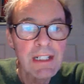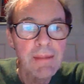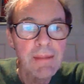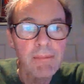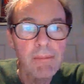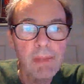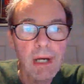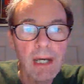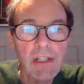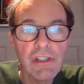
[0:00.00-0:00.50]

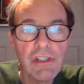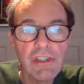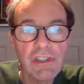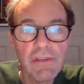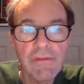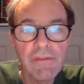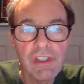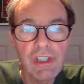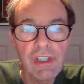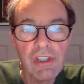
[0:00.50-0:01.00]
minus
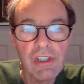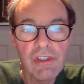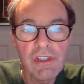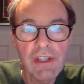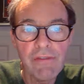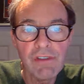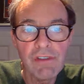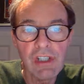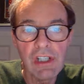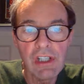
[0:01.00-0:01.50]

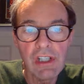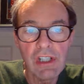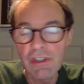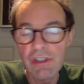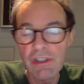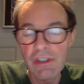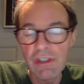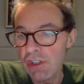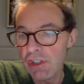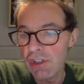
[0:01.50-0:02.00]
1770 and
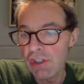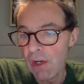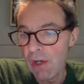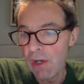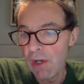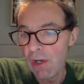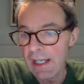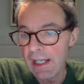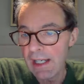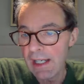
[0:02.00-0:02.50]

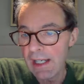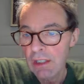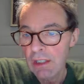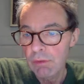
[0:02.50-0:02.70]
1708